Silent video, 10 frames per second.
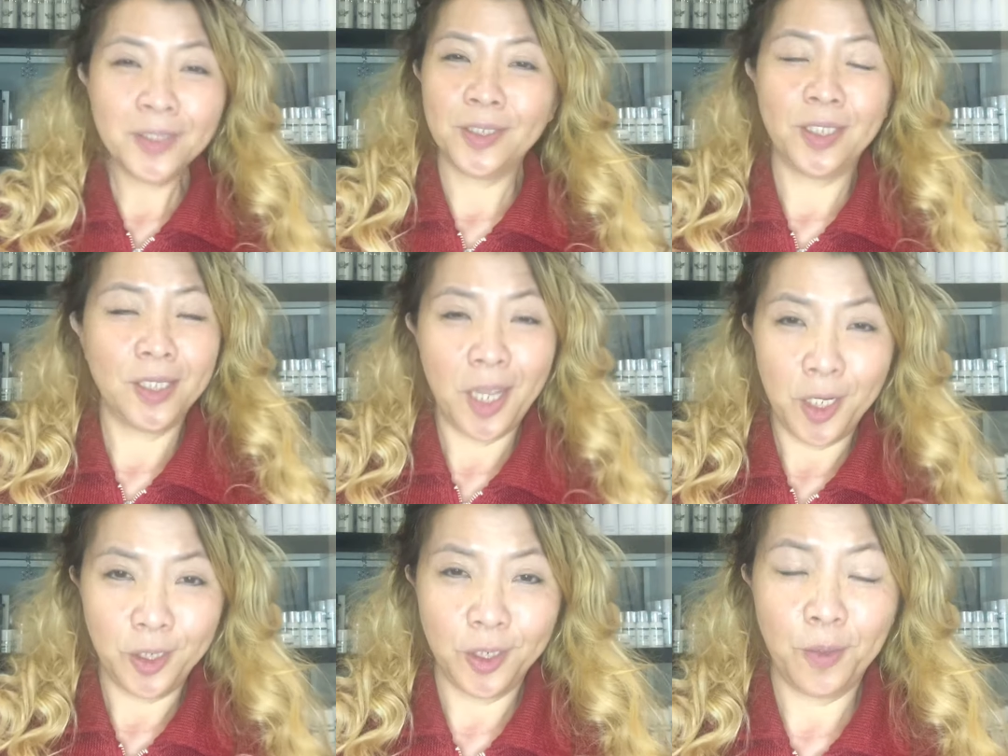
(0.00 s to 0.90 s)

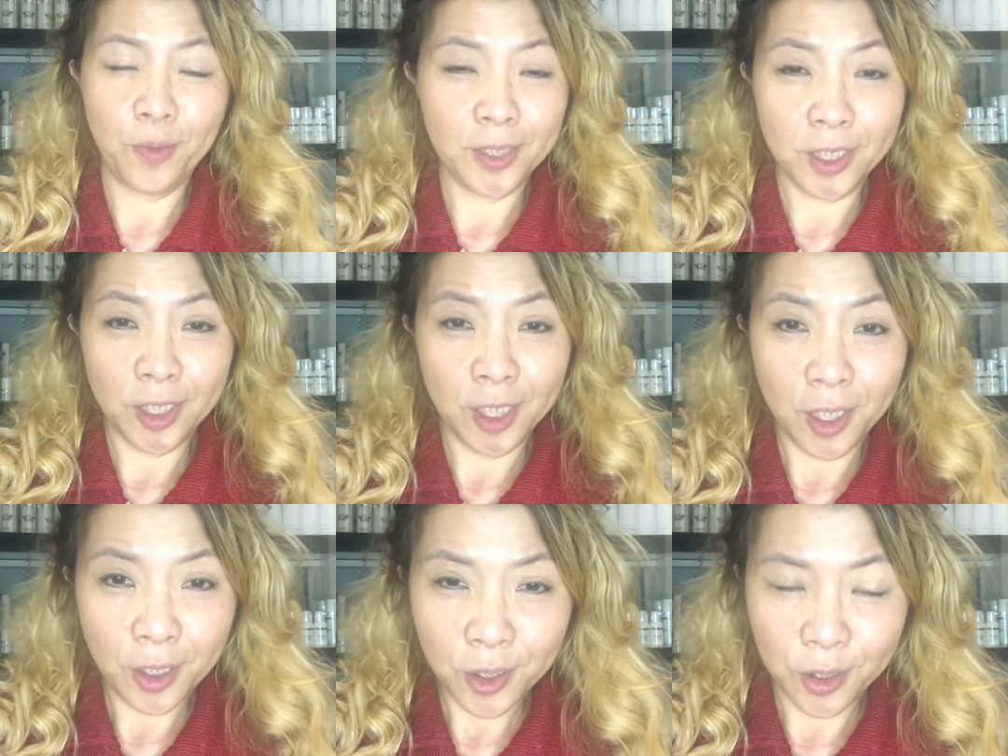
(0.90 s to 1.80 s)
teenagers with the skin
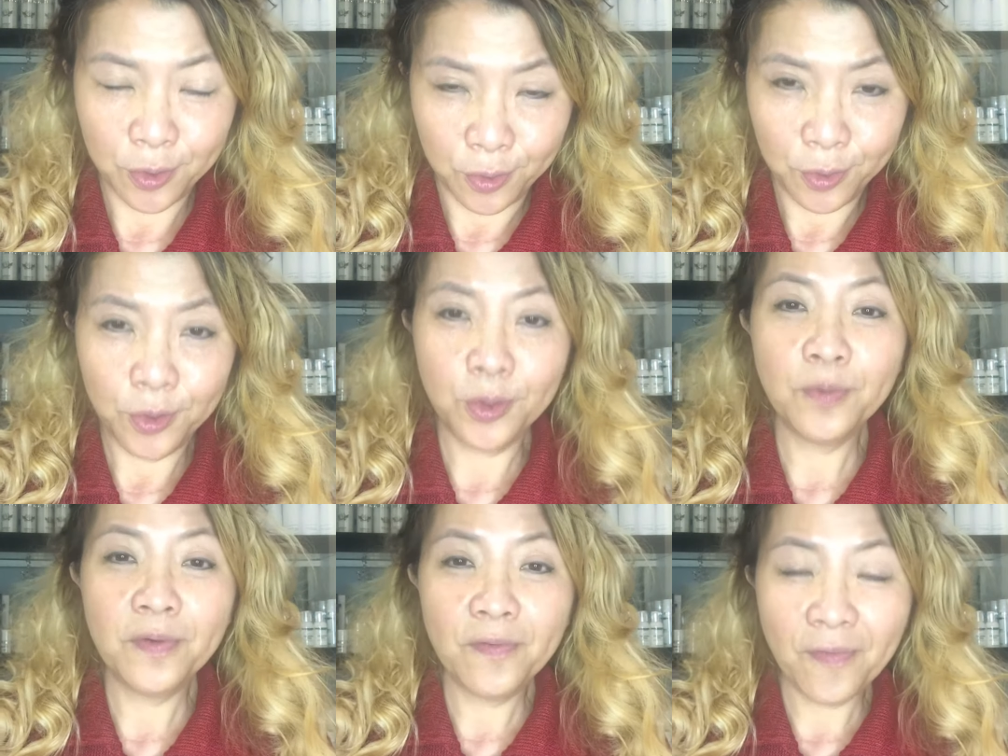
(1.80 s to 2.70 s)
issue to
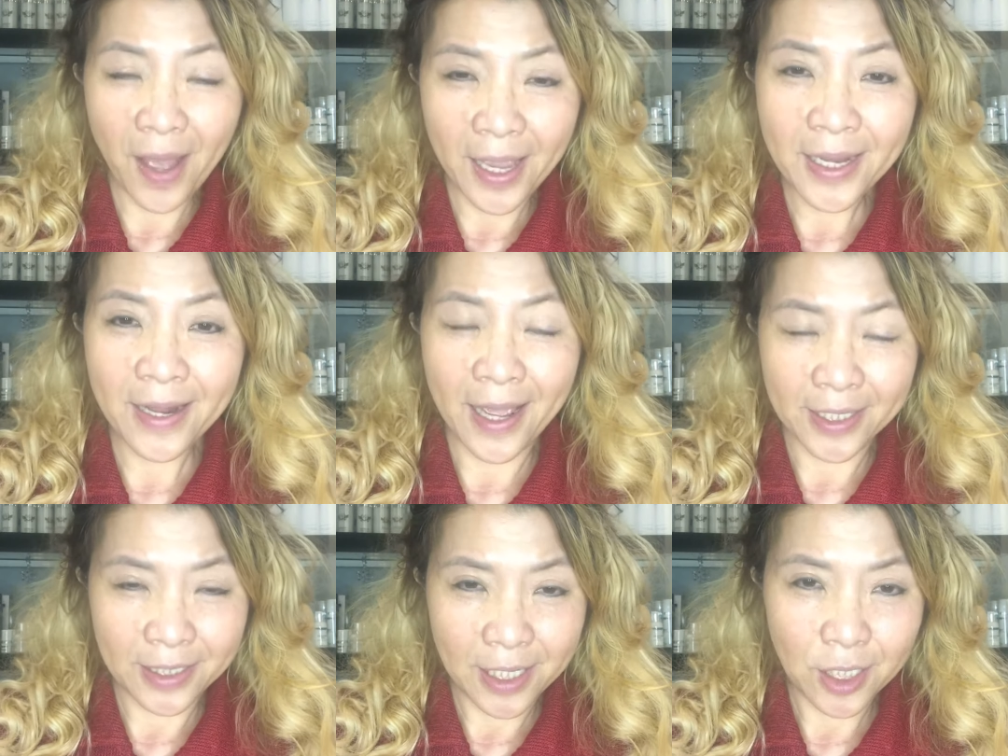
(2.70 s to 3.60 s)
revive their
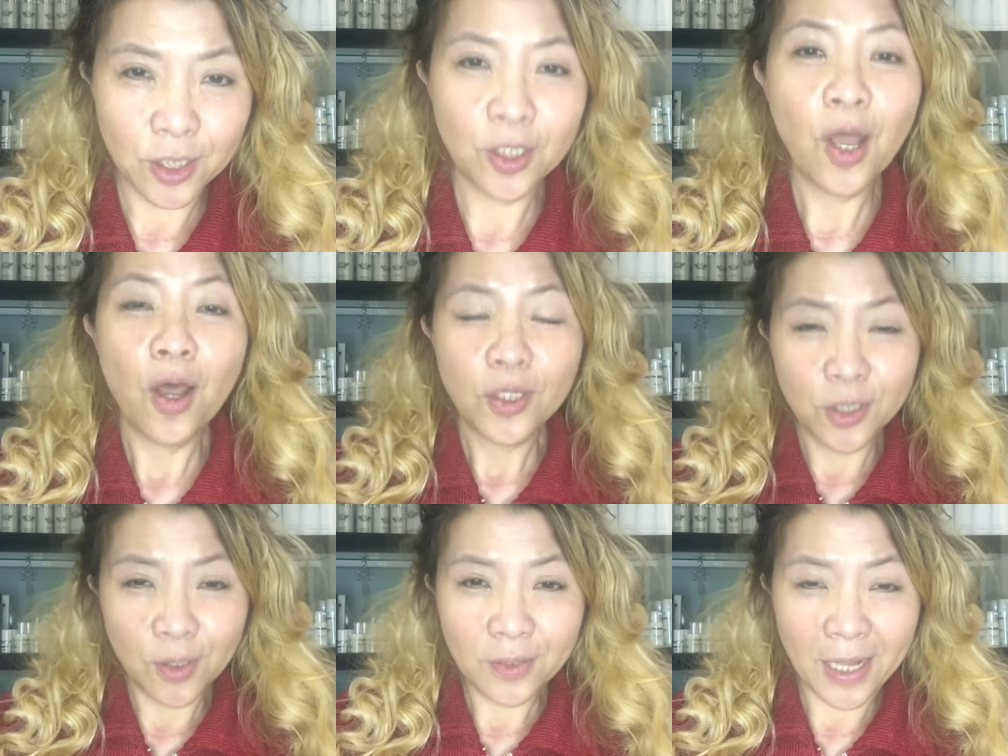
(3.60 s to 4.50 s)
skin
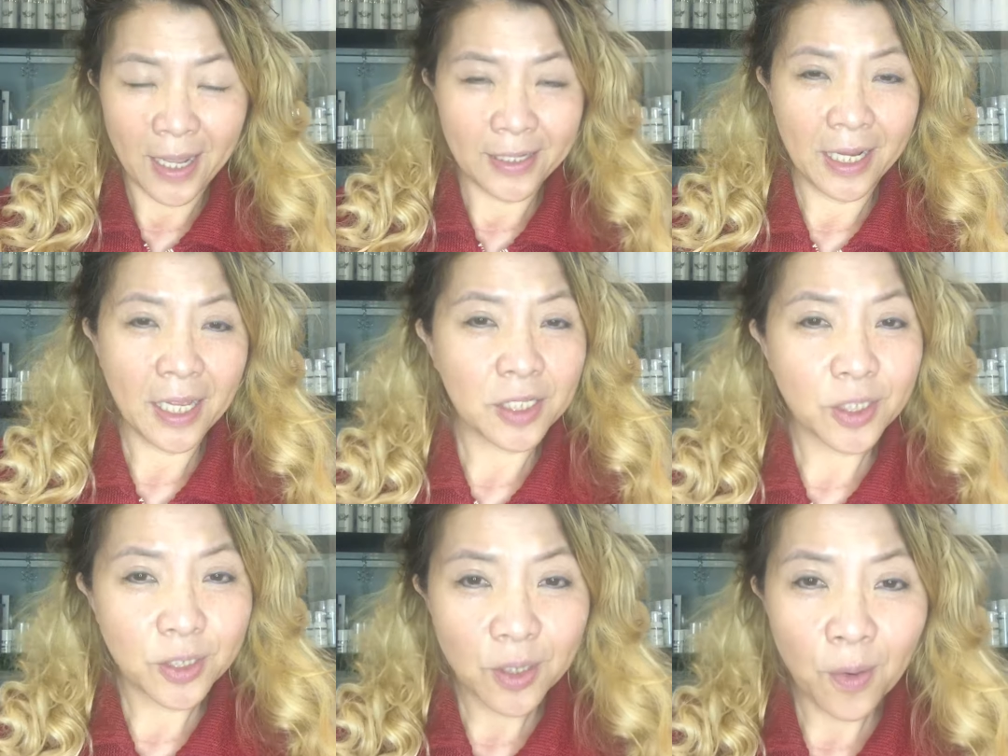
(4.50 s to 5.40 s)
so that they can
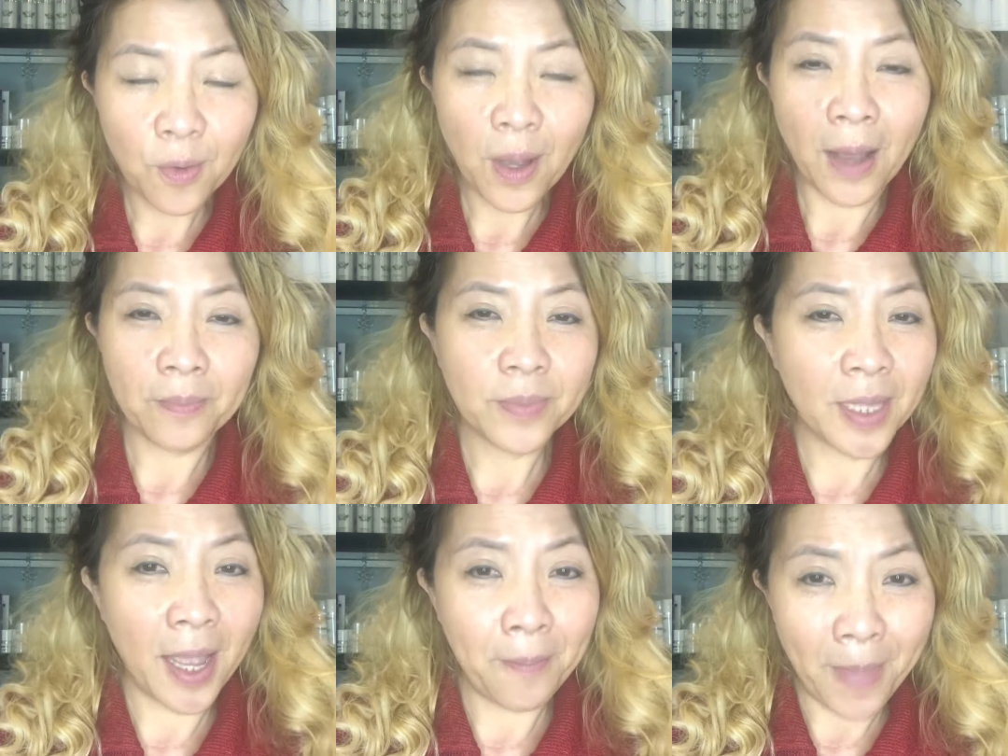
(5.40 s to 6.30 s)
show up
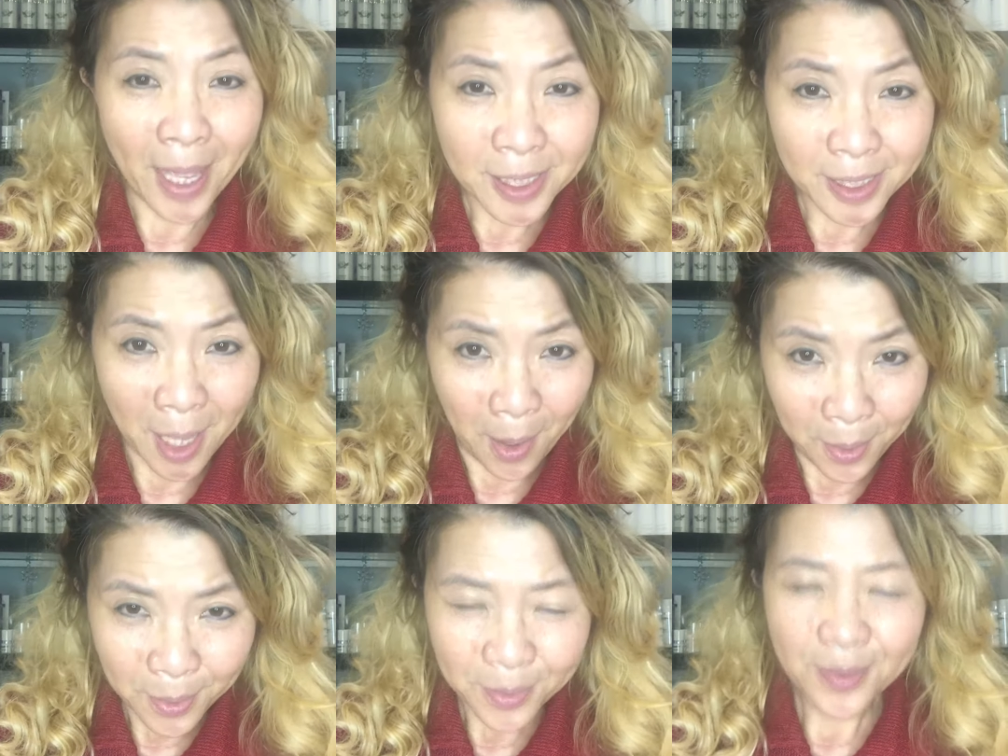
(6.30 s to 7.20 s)
their best self